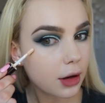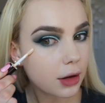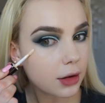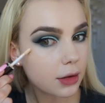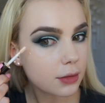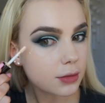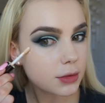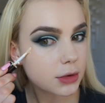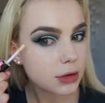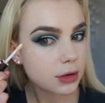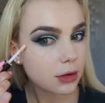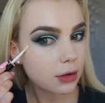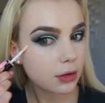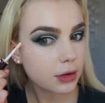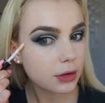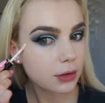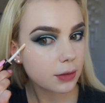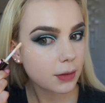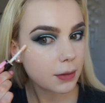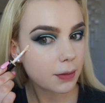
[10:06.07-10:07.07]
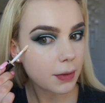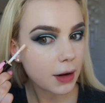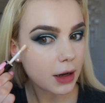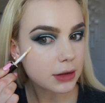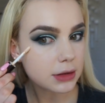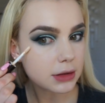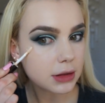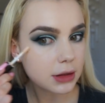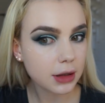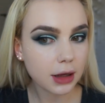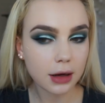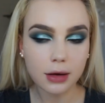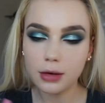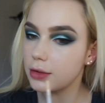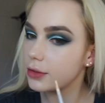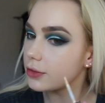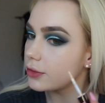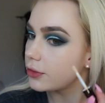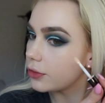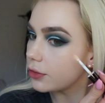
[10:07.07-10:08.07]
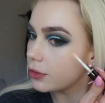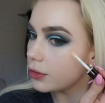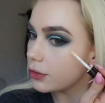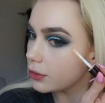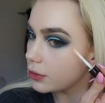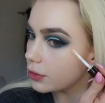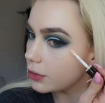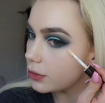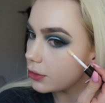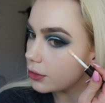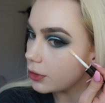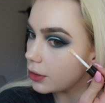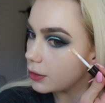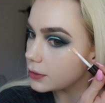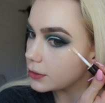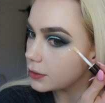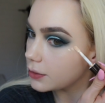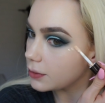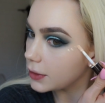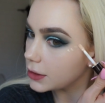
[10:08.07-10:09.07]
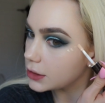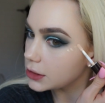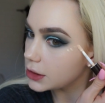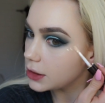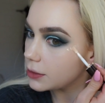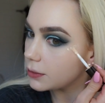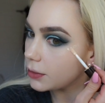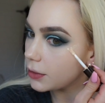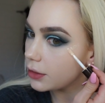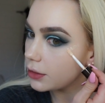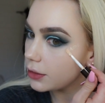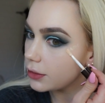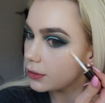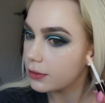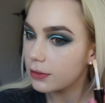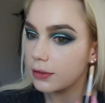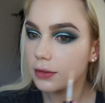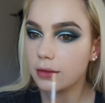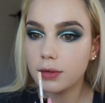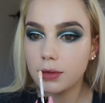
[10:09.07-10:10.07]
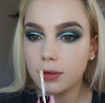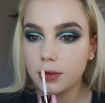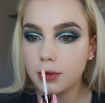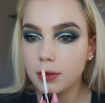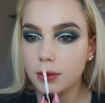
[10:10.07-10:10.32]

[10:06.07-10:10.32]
And I'm just going to be patting that onto the tops of my cheekbones.